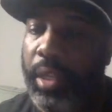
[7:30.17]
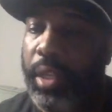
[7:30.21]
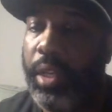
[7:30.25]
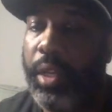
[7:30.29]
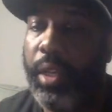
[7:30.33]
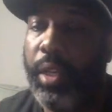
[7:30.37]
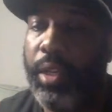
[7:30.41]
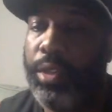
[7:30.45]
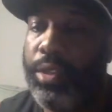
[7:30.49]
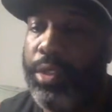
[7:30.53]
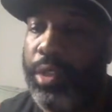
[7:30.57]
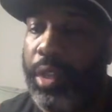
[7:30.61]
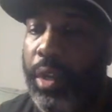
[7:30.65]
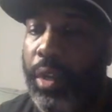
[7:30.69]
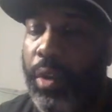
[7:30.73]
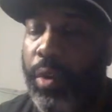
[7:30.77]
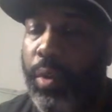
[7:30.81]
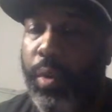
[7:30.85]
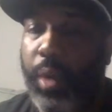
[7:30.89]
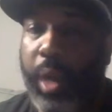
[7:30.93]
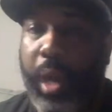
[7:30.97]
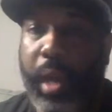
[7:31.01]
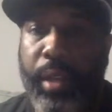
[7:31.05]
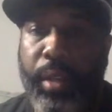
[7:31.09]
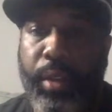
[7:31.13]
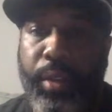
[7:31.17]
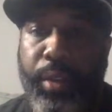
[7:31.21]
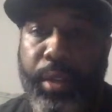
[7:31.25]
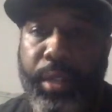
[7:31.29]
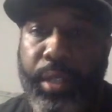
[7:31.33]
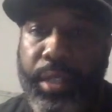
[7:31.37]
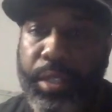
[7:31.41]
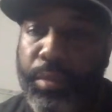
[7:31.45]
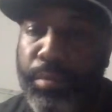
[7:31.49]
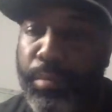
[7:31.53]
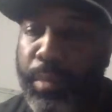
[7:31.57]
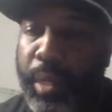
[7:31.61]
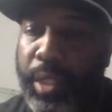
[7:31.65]
So I learned as
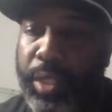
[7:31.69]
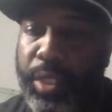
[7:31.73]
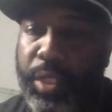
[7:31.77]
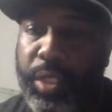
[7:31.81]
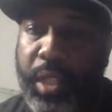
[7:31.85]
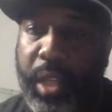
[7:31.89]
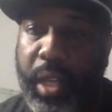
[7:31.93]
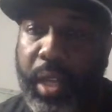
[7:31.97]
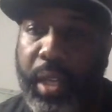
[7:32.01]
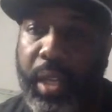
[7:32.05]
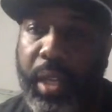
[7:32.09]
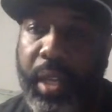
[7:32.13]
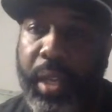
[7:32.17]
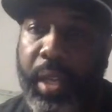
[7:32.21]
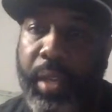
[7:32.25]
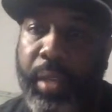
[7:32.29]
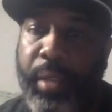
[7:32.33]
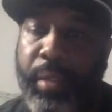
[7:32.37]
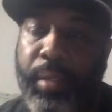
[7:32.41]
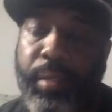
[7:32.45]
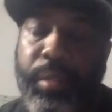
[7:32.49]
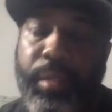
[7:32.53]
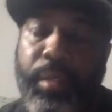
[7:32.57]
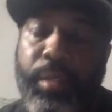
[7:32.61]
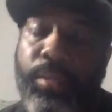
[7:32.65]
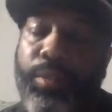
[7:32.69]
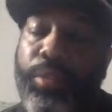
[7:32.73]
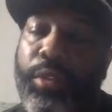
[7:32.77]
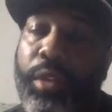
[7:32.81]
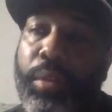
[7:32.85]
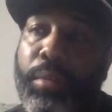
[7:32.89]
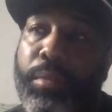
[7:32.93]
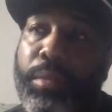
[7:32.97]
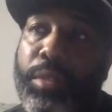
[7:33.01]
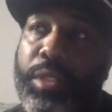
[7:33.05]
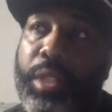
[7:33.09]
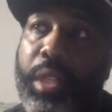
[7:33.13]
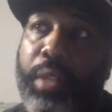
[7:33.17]
much as I can from
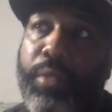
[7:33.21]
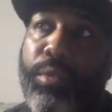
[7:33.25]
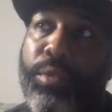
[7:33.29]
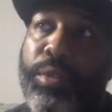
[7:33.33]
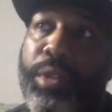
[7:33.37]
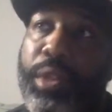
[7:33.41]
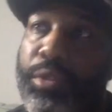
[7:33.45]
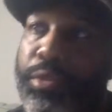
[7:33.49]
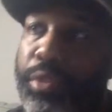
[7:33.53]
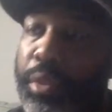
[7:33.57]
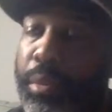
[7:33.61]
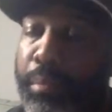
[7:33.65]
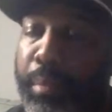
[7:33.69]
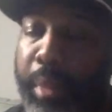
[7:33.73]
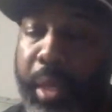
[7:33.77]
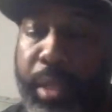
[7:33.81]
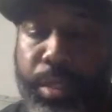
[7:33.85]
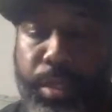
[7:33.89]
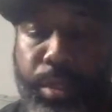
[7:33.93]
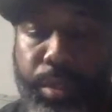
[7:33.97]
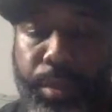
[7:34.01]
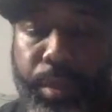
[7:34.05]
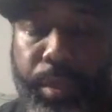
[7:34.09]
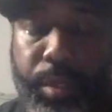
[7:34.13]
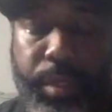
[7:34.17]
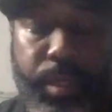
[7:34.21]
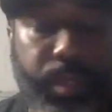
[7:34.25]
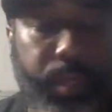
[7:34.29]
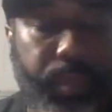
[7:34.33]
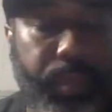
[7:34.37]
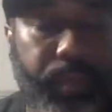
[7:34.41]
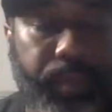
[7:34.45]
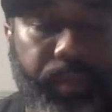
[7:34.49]
several different mentors,